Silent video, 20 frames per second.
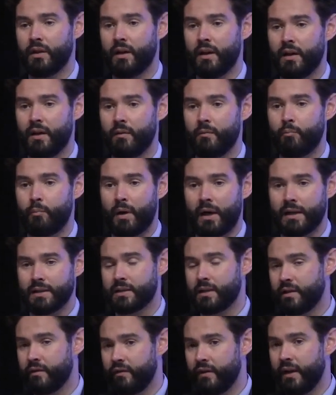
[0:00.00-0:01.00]
uh,
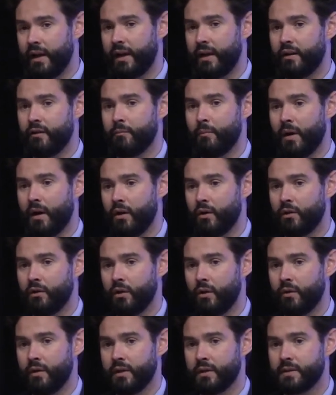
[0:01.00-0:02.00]
positive and negative
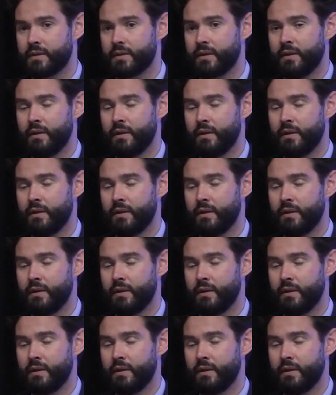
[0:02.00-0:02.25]
myoclonus.